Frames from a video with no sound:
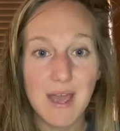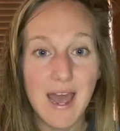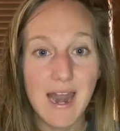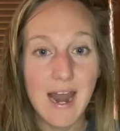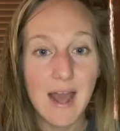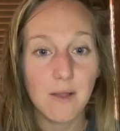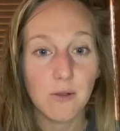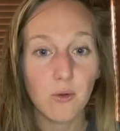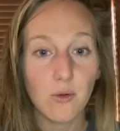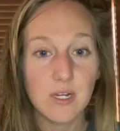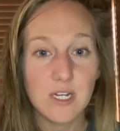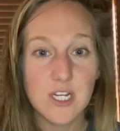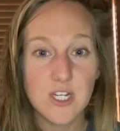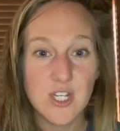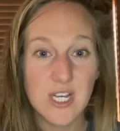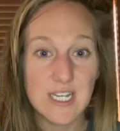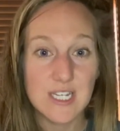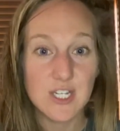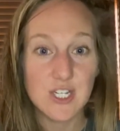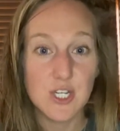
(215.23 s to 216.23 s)
and I'm going to
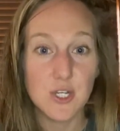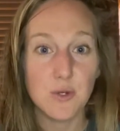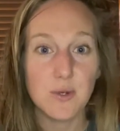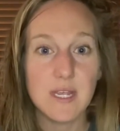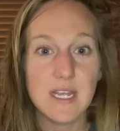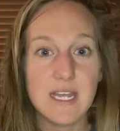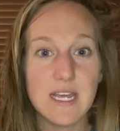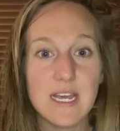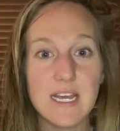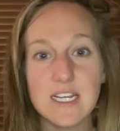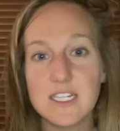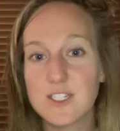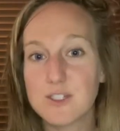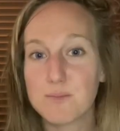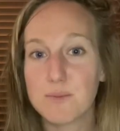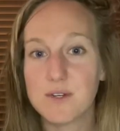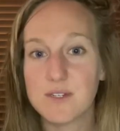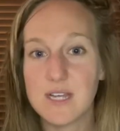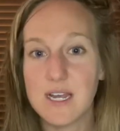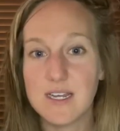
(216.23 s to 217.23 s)
change it to he is
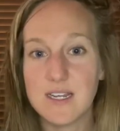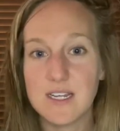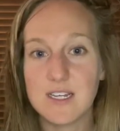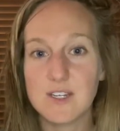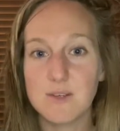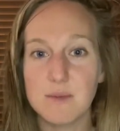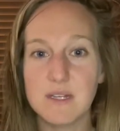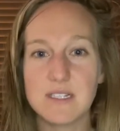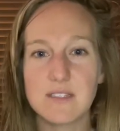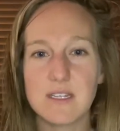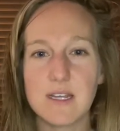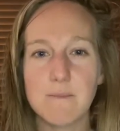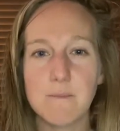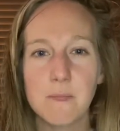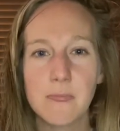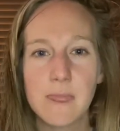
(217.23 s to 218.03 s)
pretending to be asleep.